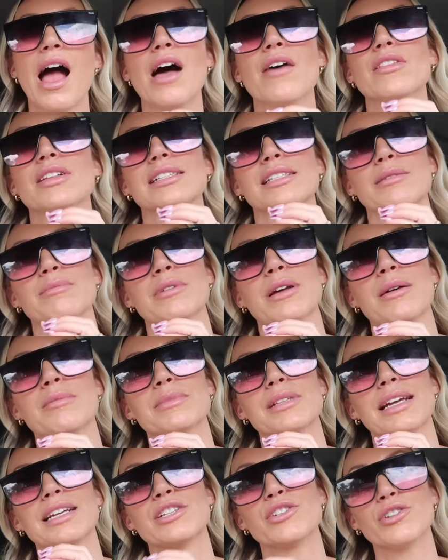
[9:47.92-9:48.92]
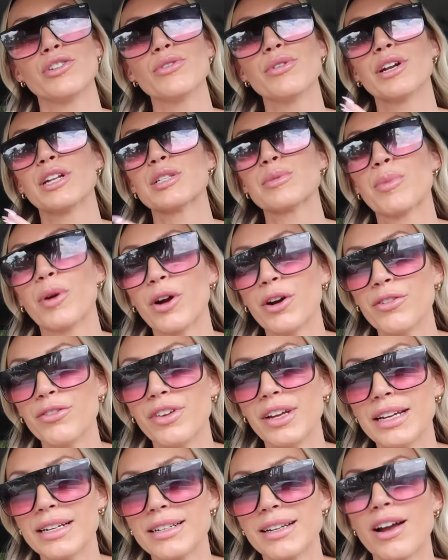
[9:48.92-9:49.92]
And then sometimes I do and it's
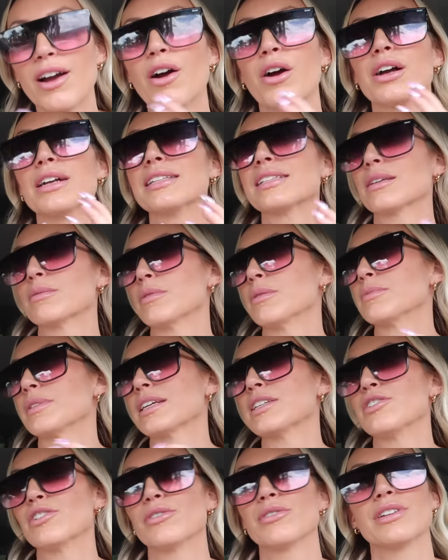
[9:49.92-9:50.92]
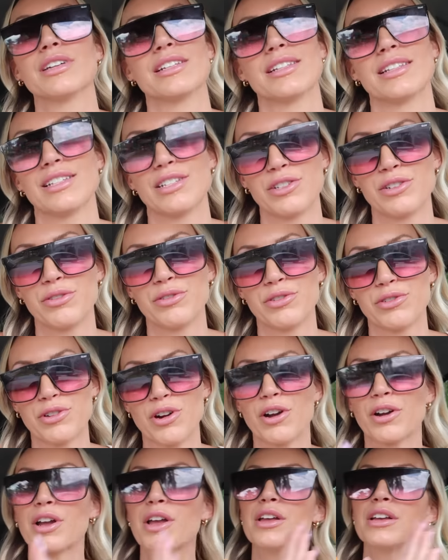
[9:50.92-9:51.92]
perfect. And sometimes I do and then it's too
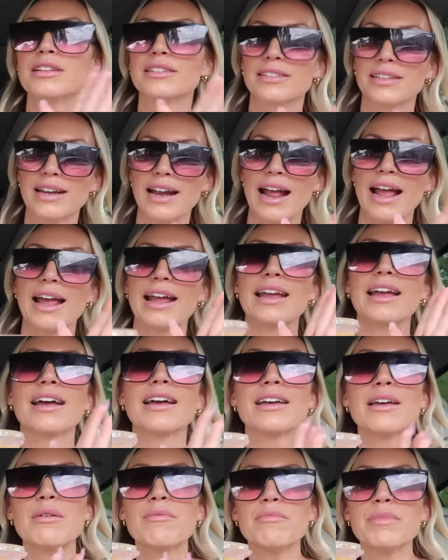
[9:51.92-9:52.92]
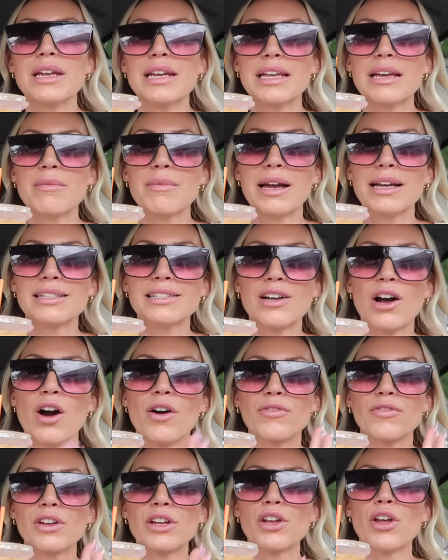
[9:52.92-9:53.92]
strong. Today, medium iced
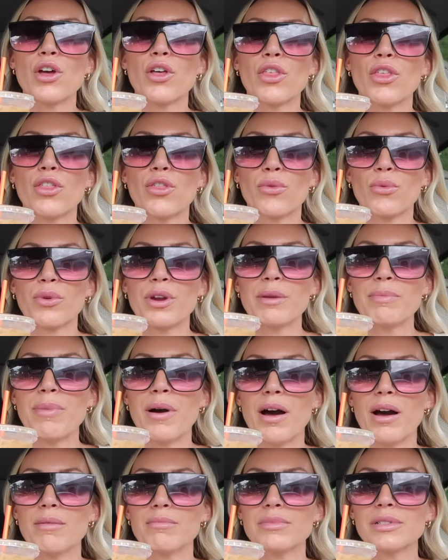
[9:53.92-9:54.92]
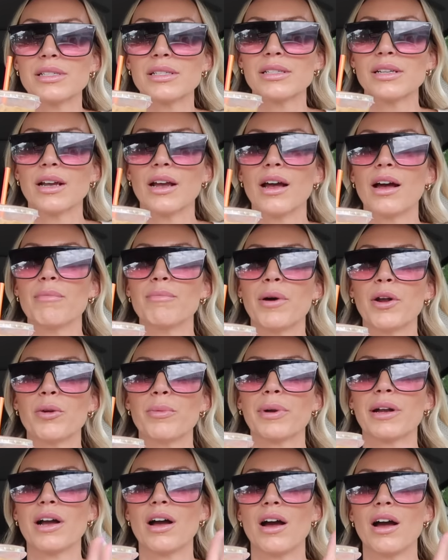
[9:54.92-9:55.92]
coffee, three pumps butter
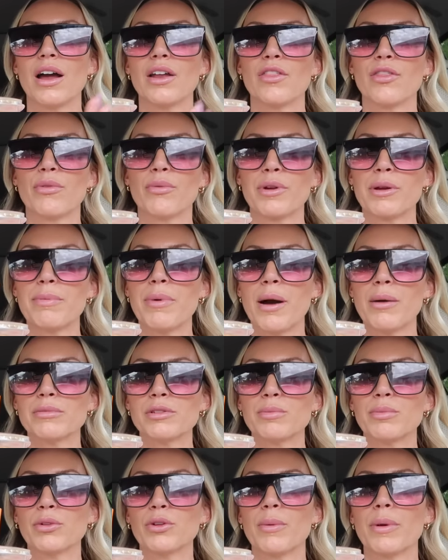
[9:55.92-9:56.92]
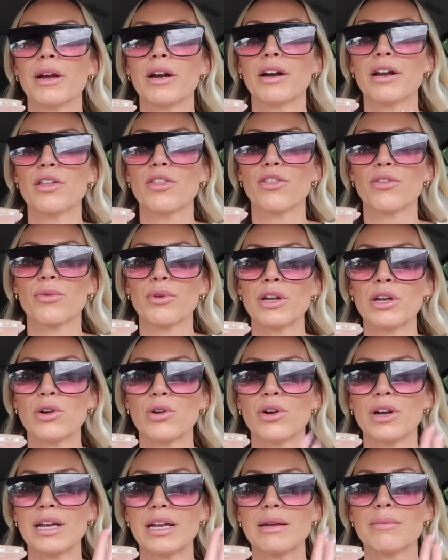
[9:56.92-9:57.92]
pecan, three pumps blueberry, three
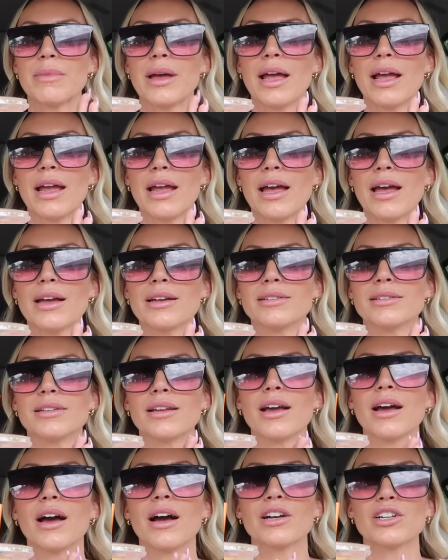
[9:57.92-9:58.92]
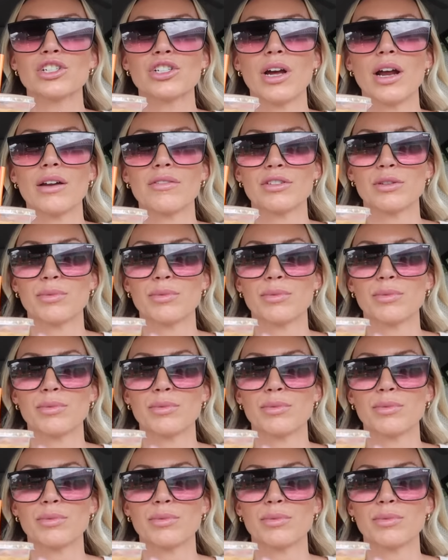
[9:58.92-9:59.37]
cream, and a shot of